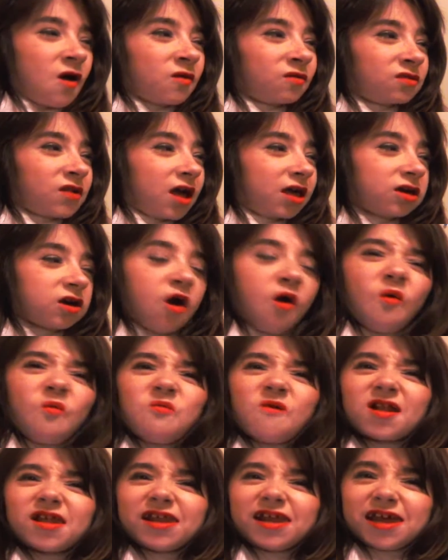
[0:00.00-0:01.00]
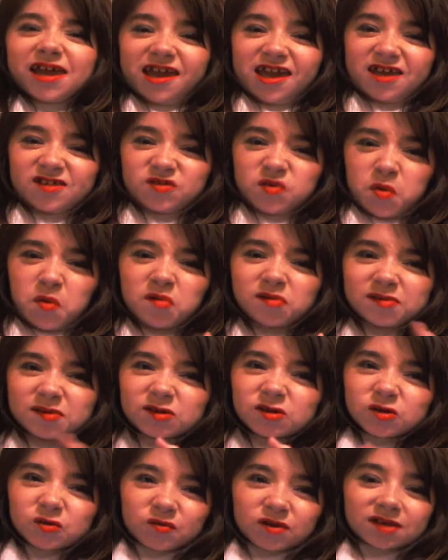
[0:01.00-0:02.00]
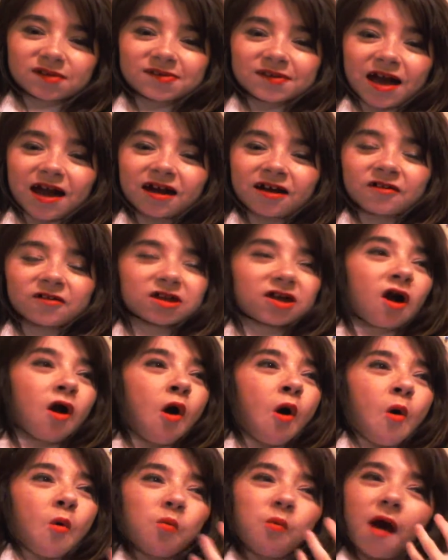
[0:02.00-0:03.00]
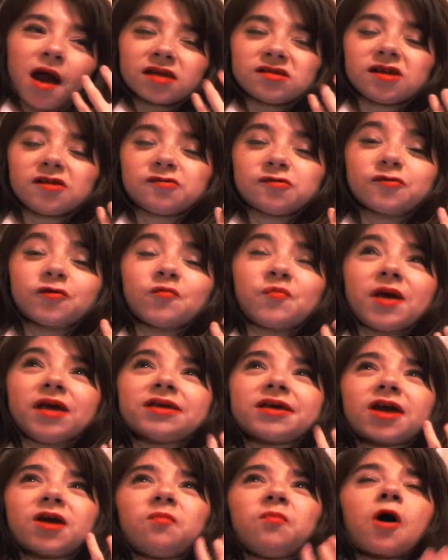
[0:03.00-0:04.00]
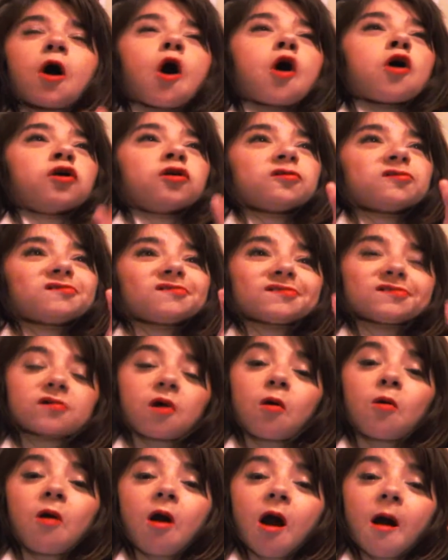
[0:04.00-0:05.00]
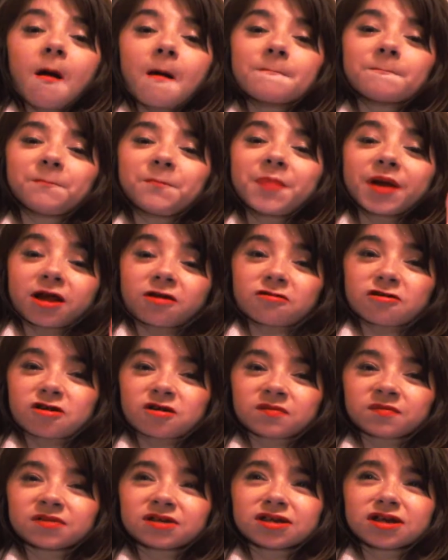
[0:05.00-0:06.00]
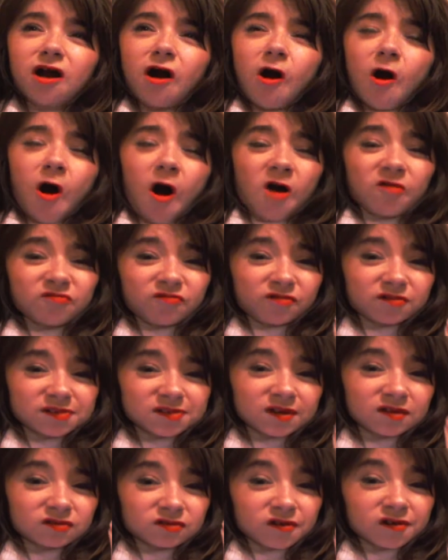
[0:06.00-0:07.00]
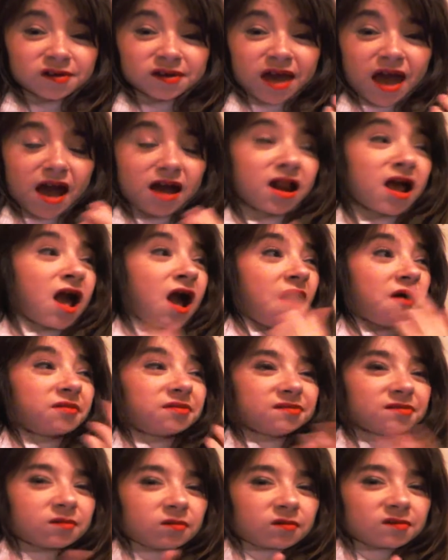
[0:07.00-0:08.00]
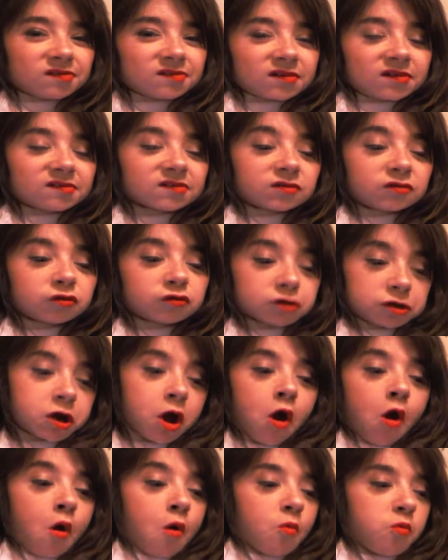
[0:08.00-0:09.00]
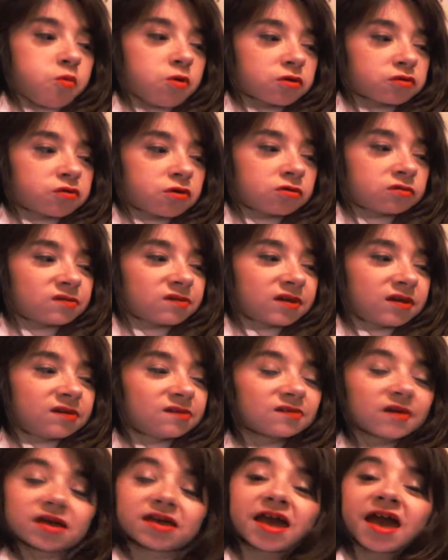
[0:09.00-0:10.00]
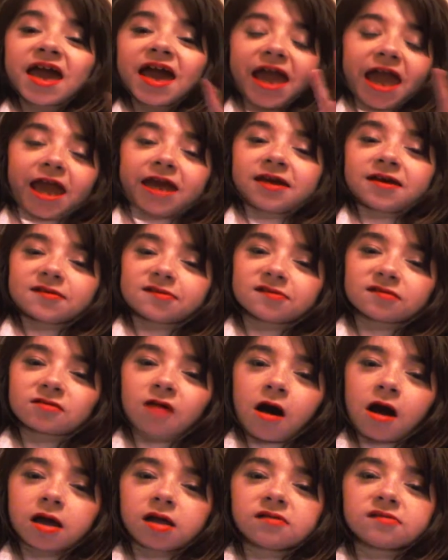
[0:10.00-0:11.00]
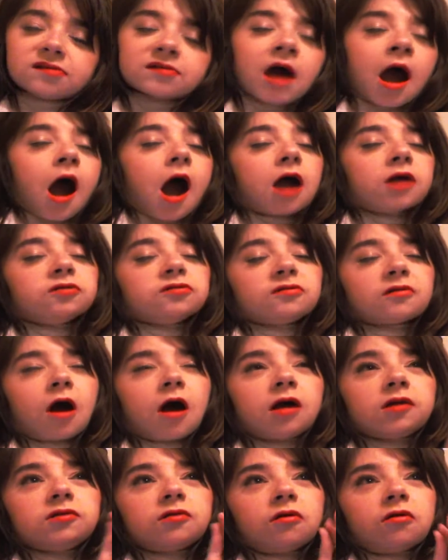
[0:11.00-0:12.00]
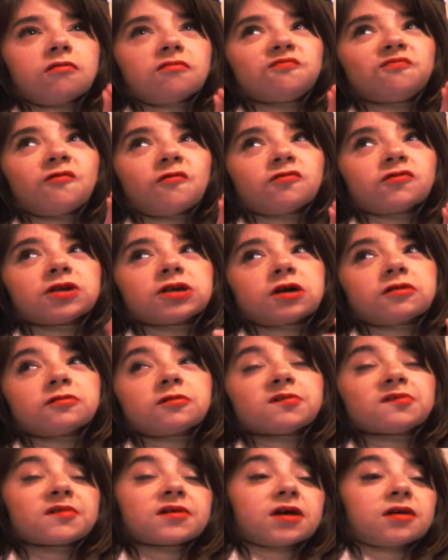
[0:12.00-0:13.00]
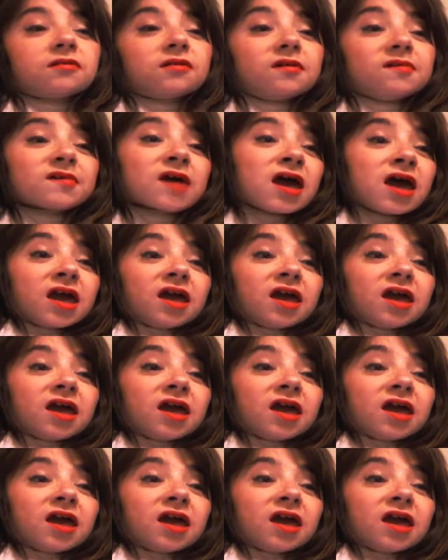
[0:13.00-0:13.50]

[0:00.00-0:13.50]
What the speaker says: Like, what did he do to you exactly? Why did you make him so unbearably awful to look at until season 3? Were those his, like, angst lines? I don't fully understand this.